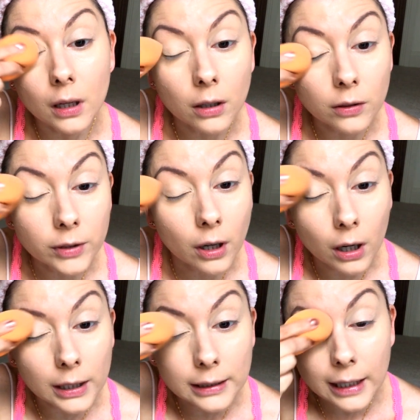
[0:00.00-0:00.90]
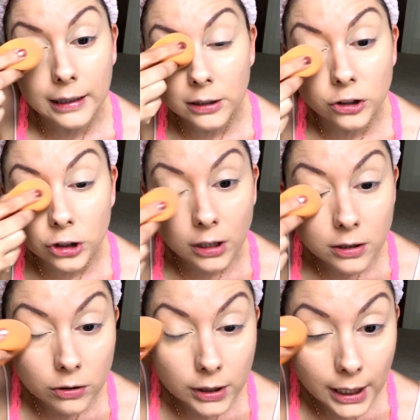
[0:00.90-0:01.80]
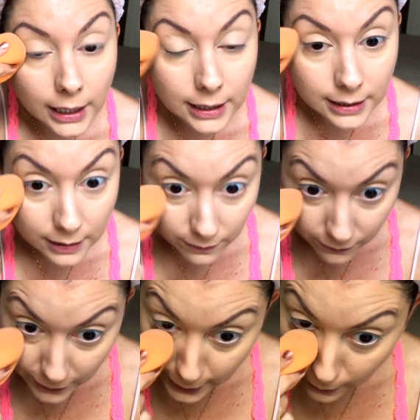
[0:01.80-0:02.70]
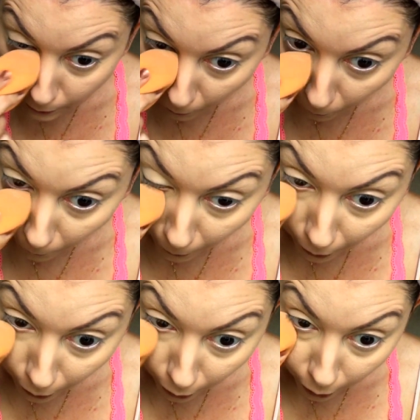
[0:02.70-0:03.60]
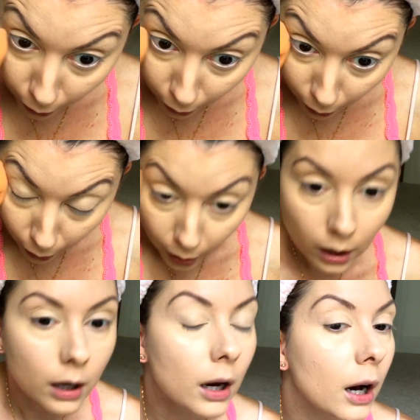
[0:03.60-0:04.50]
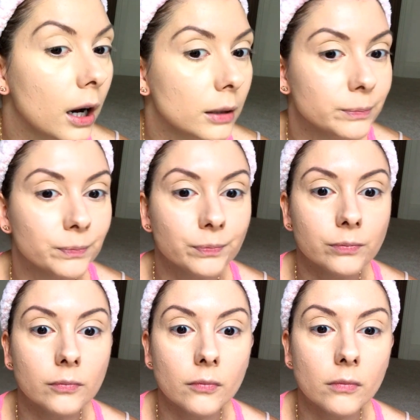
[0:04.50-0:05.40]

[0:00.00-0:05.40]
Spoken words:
and over the eyelid. And it just creates an invisible, an